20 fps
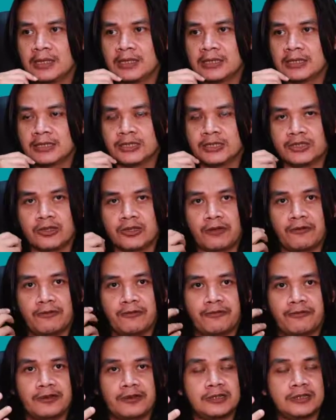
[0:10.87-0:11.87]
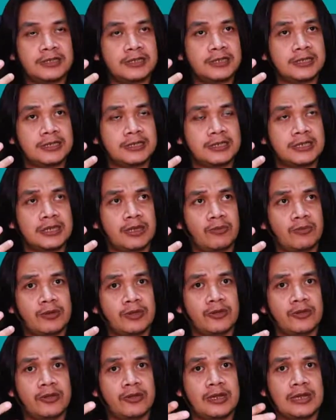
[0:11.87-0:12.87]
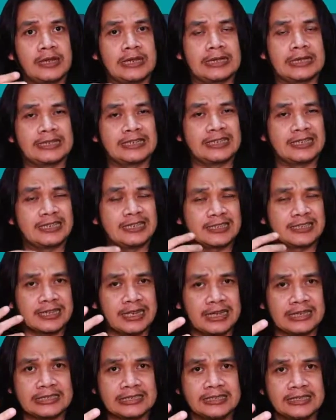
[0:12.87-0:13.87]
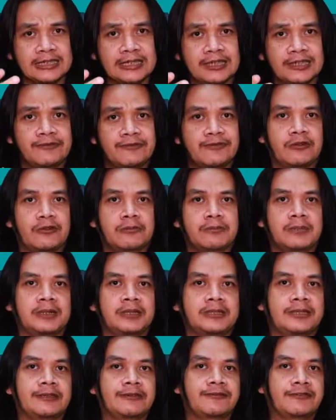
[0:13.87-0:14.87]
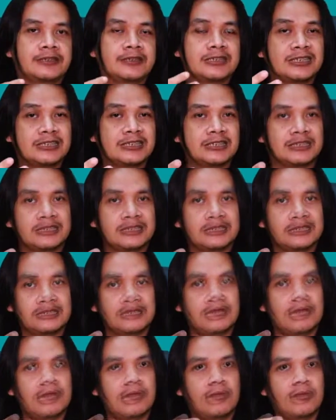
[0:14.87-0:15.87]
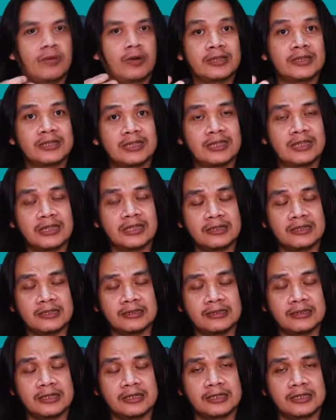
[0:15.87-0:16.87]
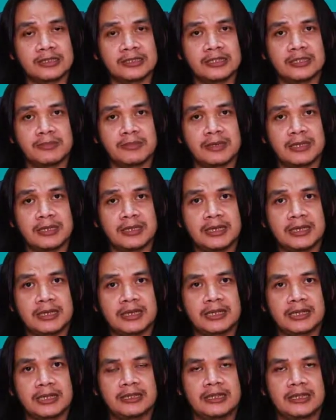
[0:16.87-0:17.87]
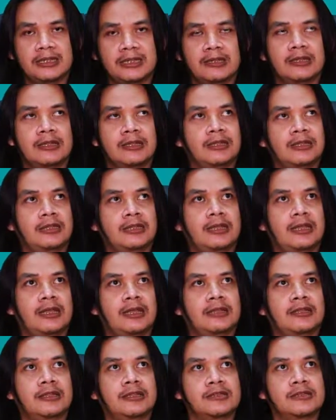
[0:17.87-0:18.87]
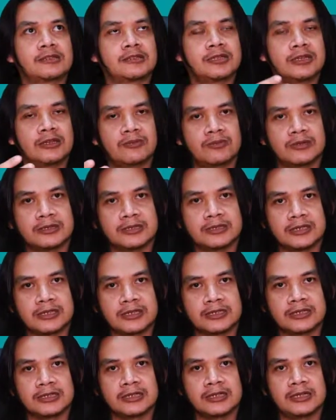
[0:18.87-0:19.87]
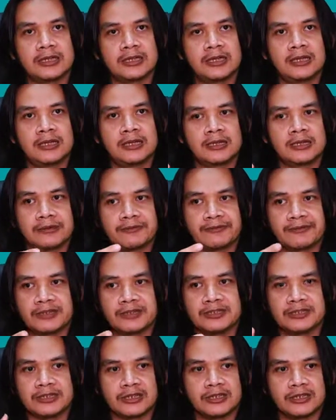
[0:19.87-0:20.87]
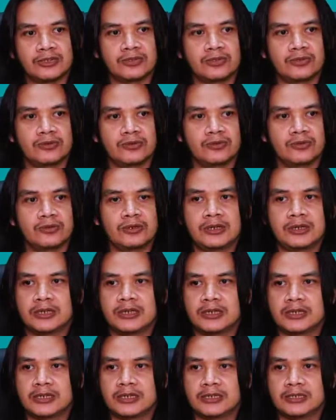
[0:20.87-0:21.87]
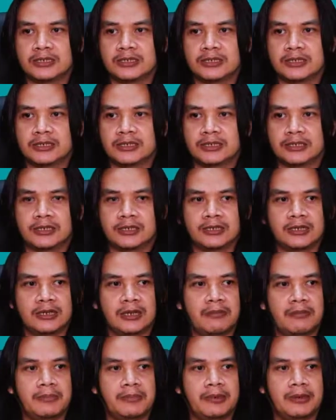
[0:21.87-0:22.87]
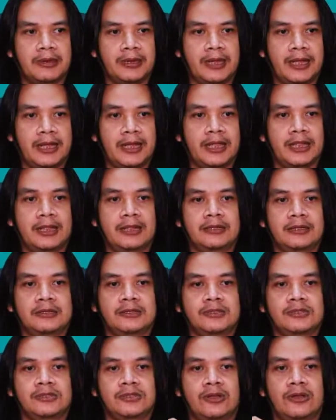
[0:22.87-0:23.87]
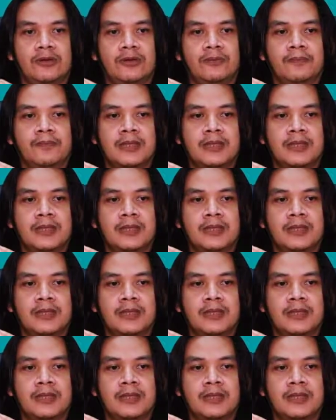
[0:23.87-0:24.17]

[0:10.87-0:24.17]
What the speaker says: So first, we're going to discuss the informal definition. What is the meaning that a sequence is converging to a certain number L? So